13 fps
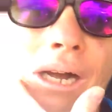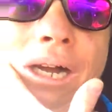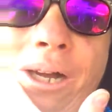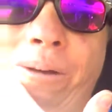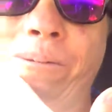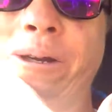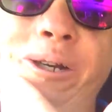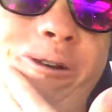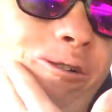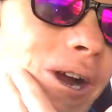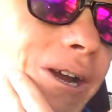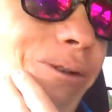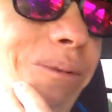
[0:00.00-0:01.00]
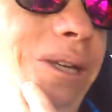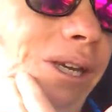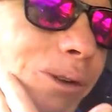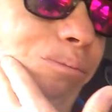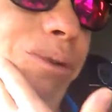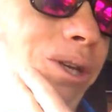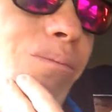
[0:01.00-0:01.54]
I'm going to try to meet
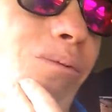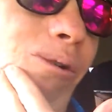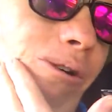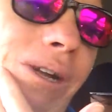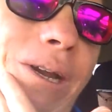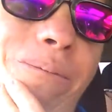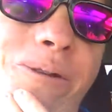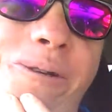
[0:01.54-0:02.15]
some people. I'm